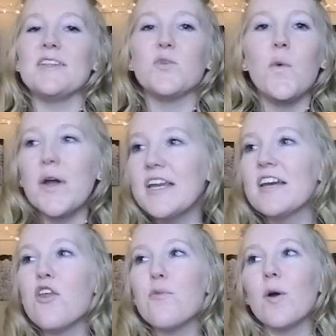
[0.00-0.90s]

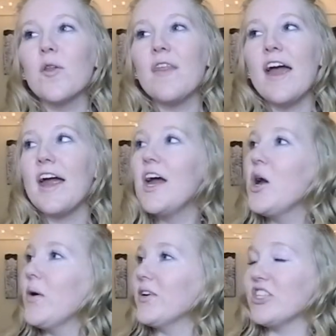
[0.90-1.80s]
20th birthday,
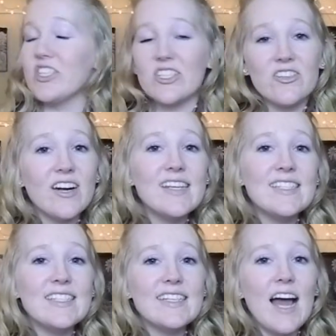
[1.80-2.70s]
which is crazy.